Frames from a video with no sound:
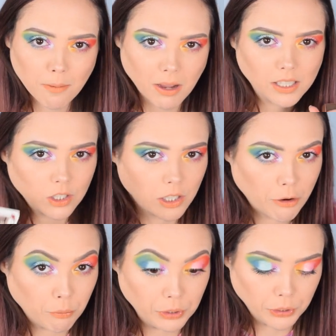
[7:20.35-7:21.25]
it might look
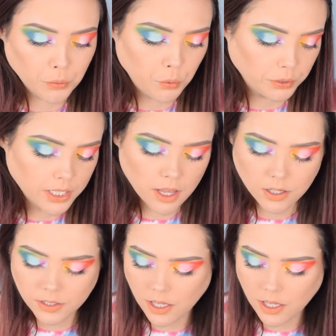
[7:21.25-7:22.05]
like really cool together.